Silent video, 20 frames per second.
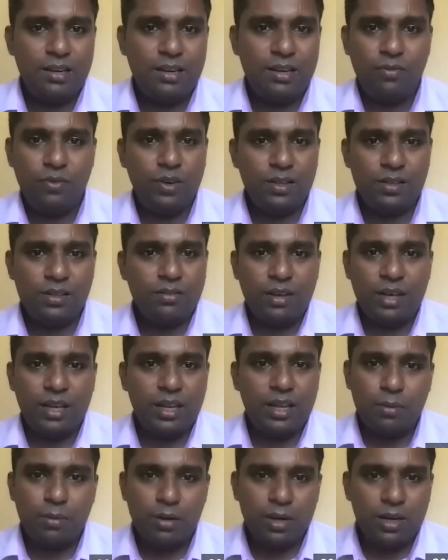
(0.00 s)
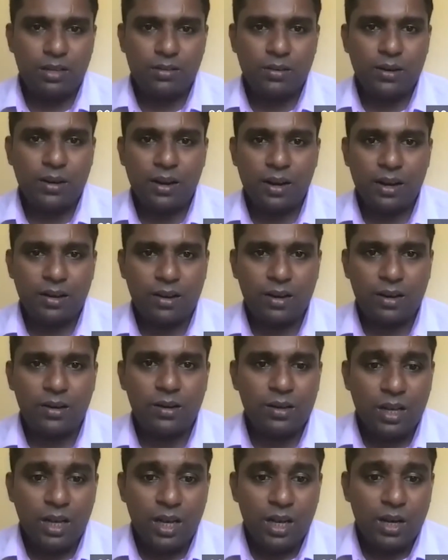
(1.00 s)
If it is a variable
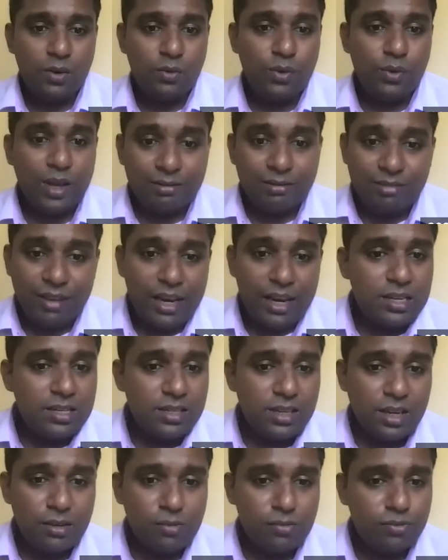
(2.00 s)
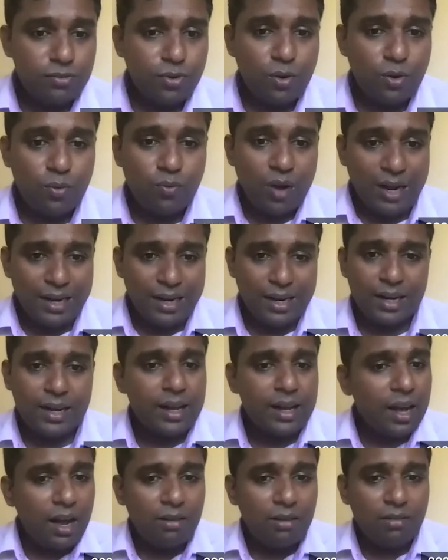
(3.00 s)
deceleration, we are waiting for one and a
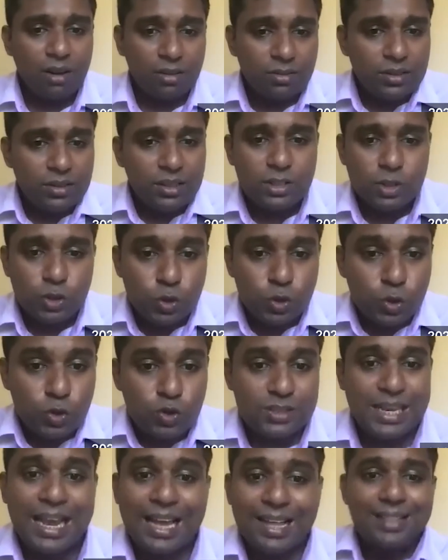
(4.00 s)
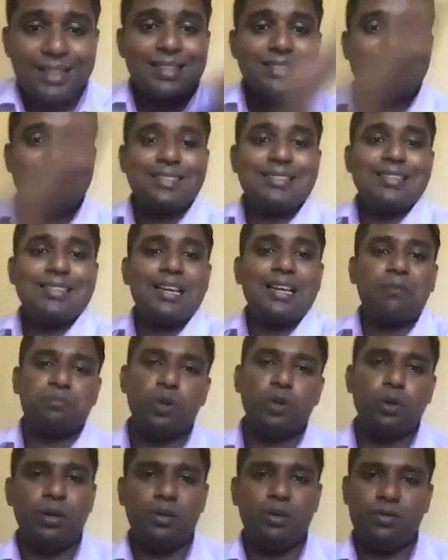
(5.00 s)
half hours to say this is an
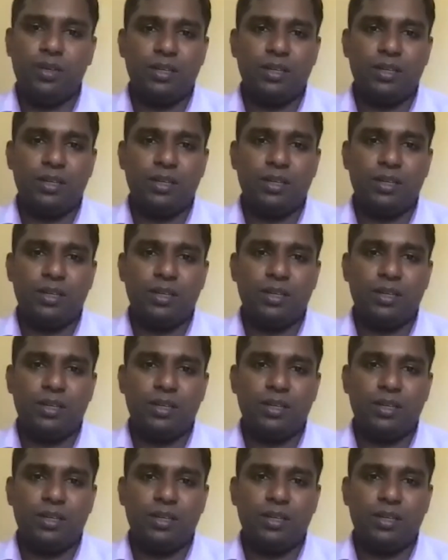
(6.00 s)
abnormal feature.